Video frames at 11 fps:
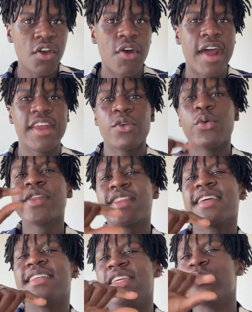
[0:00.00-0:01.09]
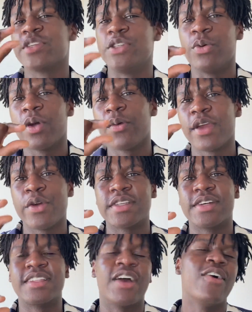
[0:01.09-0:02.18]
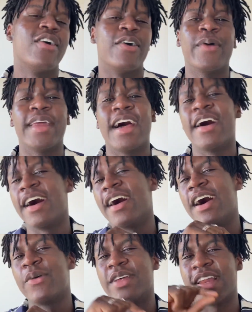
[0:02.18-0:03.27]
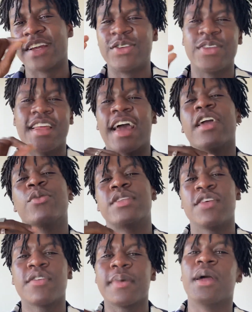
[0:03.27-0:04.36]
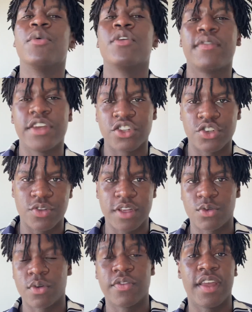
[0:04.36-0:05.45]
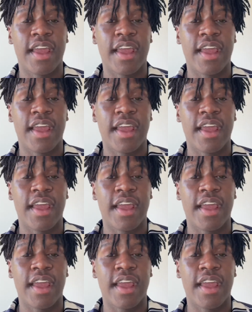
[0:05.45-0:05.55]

Right? And all the things he was doing where he was, I was like, oh wait, I want to like do that. Like it was giving me like motivation to that sort of thing.